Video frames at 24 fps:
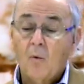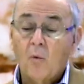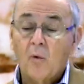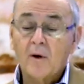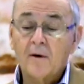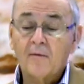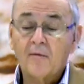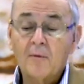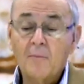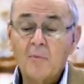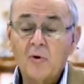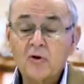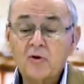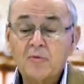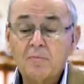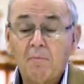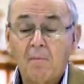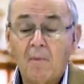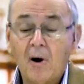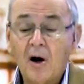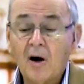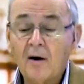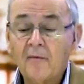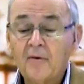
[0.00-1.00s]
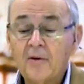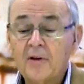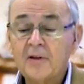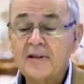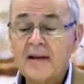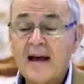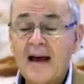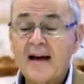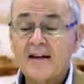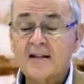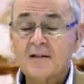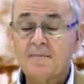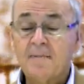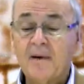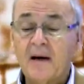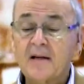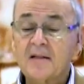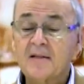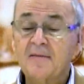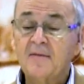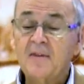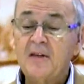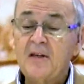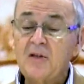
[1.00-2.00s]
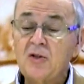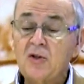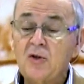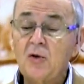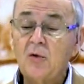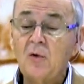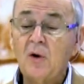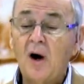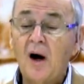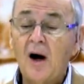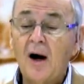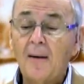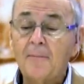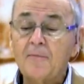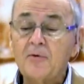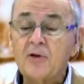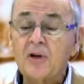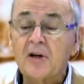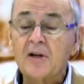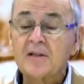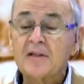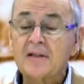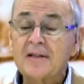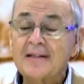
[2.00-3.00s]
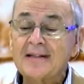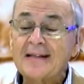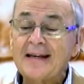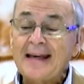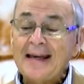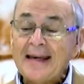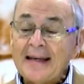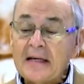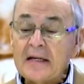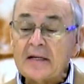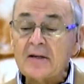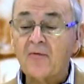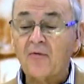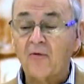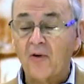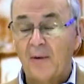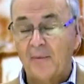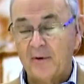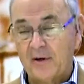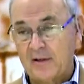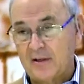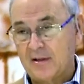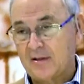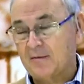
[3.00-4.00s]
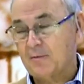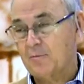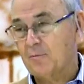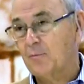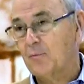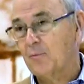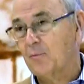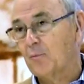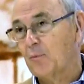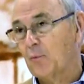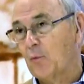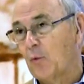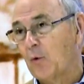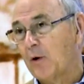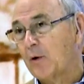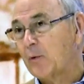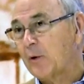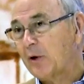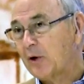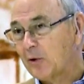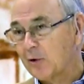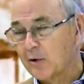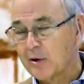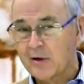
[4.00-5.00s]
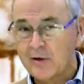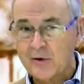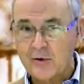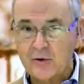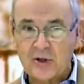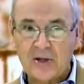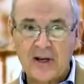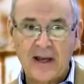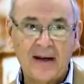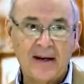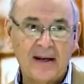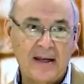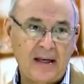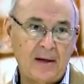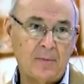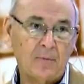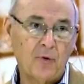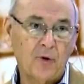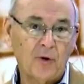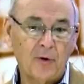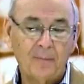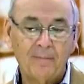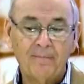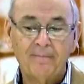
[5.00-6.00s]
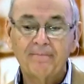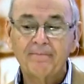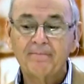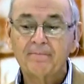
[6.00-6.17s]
One of the most marvelous aspects of these two objects is hidden from us when we don't understand Hebrew.